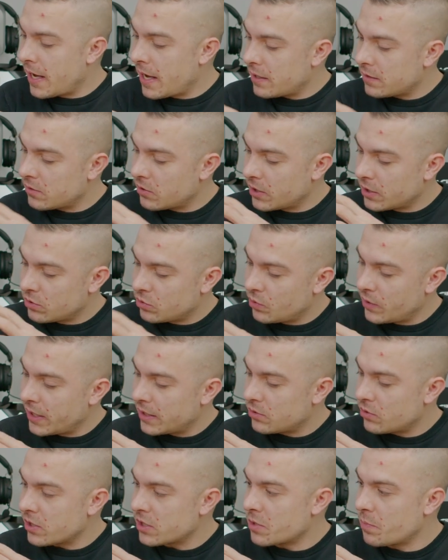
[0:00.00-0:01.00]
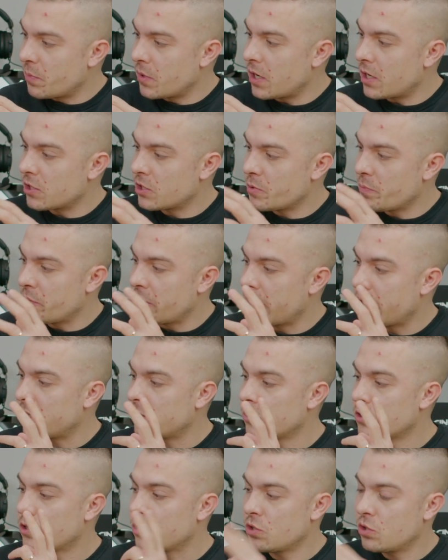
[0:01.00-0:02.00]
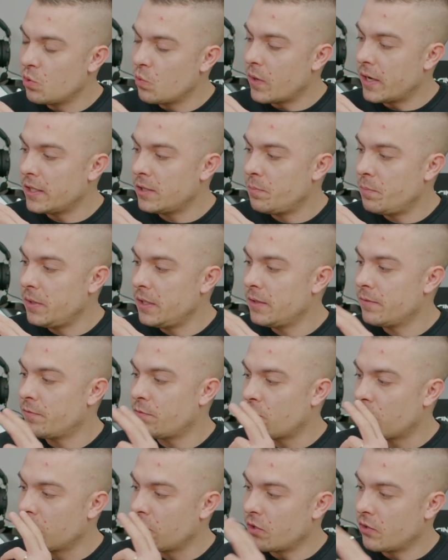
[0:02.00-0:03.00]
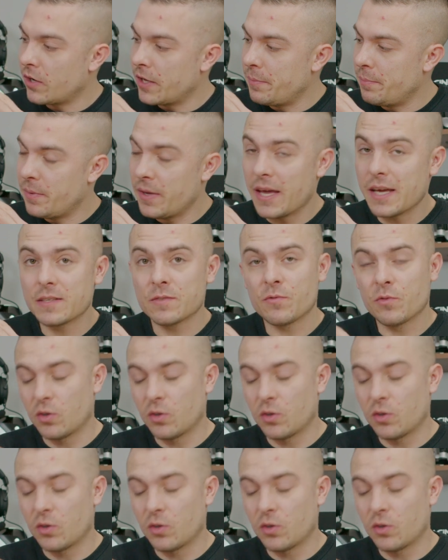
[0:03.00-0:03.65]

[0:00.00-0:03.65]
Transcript: header and three addressable RGB headers, two 8 pin for your EPS,